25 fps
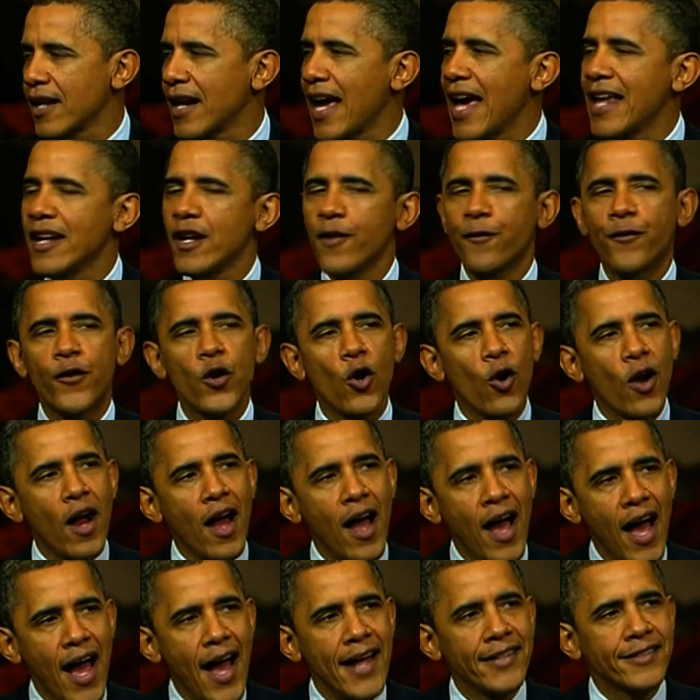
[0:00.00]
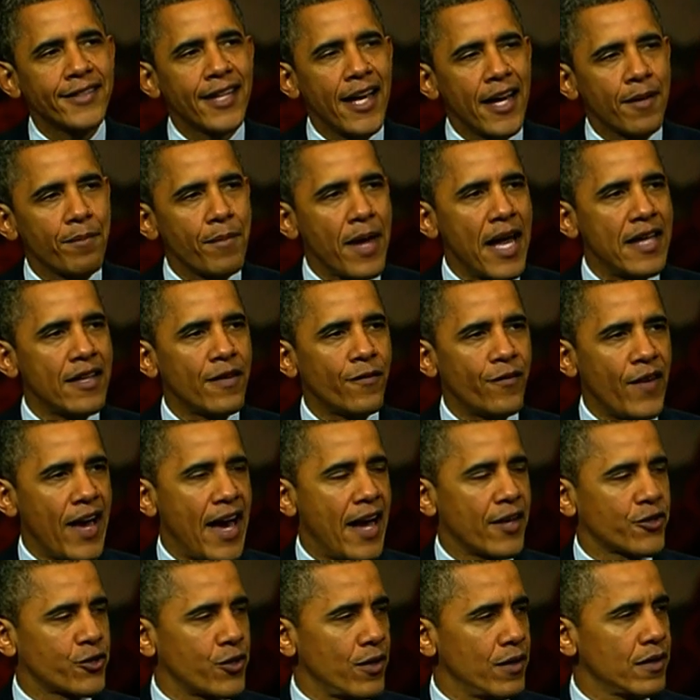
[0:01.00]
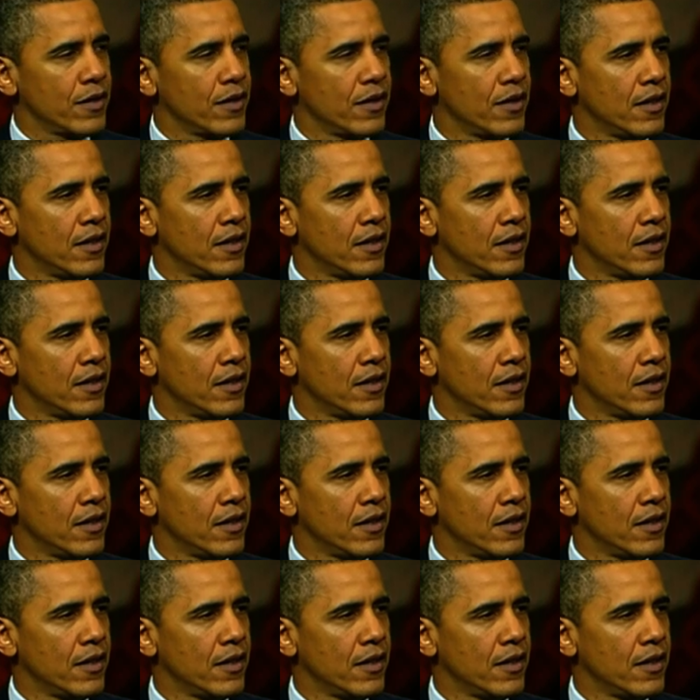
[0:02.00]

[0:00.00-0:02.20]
And if you're a high-tech manufacturer,